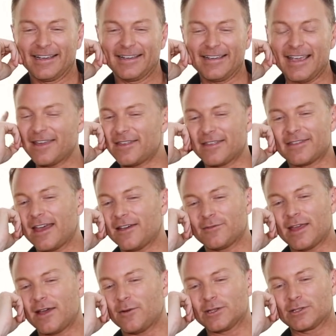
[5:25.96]

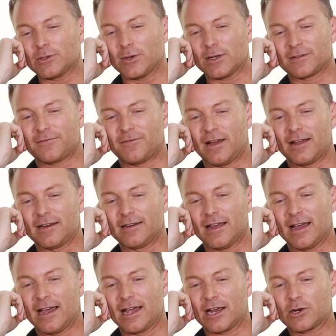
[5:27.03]
That one's always fun.
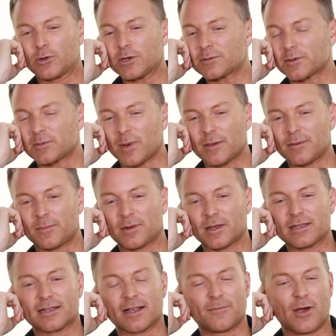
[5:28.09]
Christmas Baby
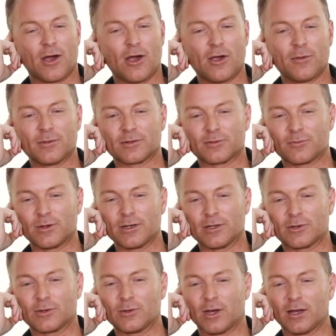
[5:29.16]
Please Come Home is a
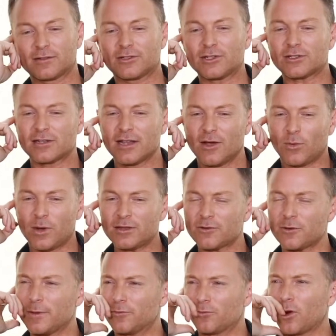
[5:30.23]
really cool. One that are
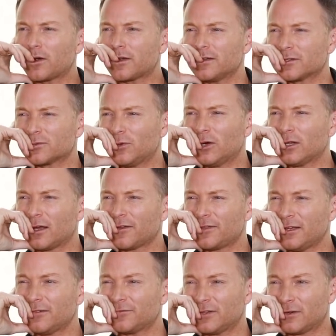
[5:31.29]
a bit rocky as well. I
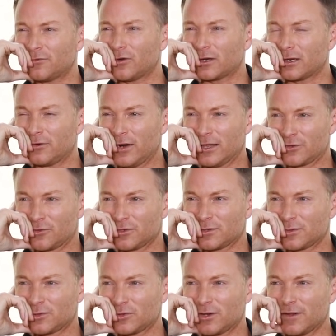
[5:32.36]
think I've done Rocking Around the
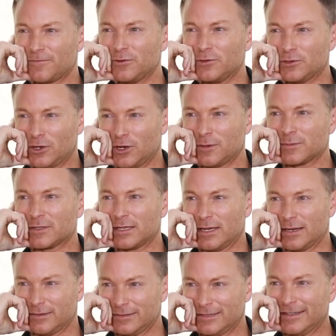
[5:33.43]
Christmas Tree a few times
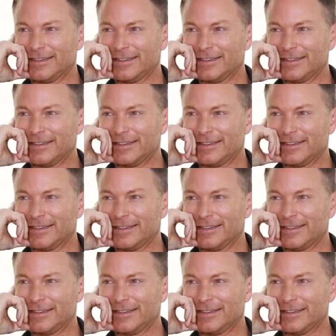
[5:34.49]
now.